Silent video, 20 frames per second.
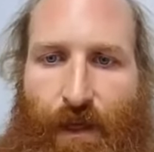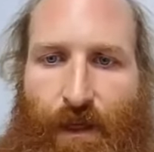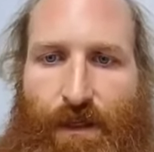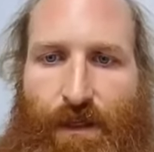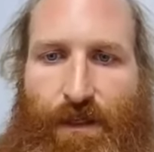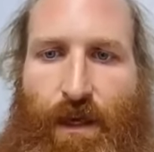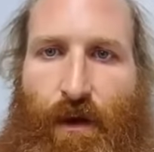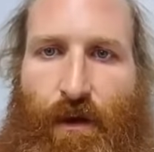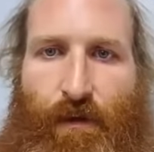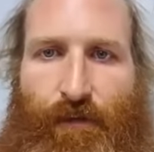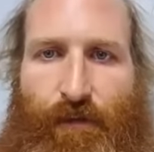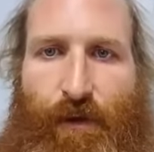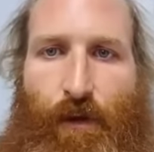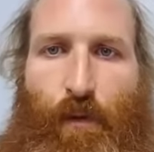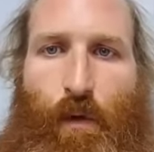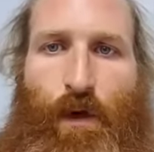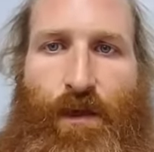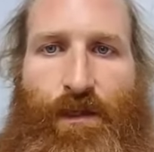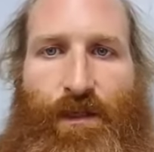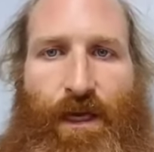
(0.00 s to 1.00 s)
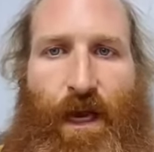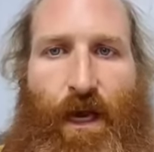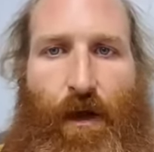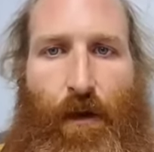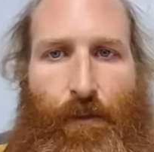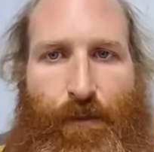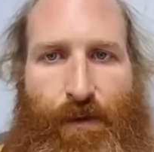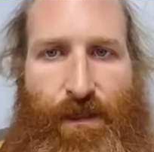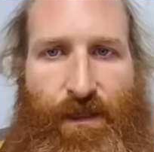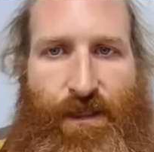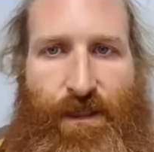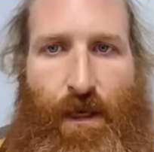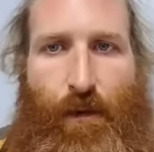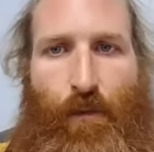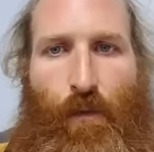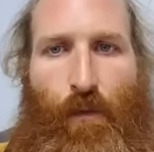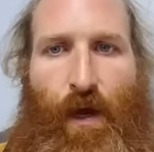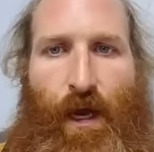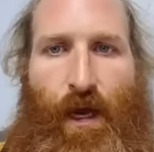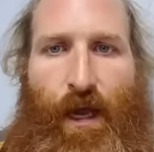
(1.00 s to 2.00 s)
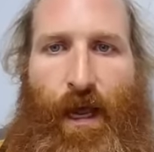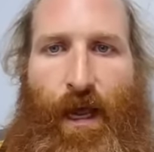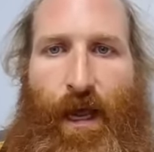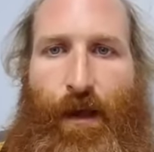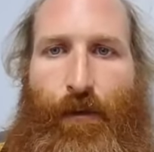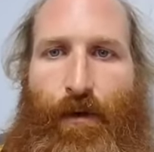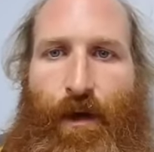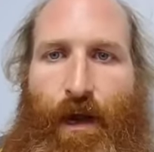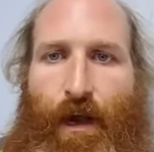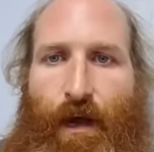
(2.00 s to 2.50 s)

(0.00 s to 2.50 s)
So if you want to help in some way and are able to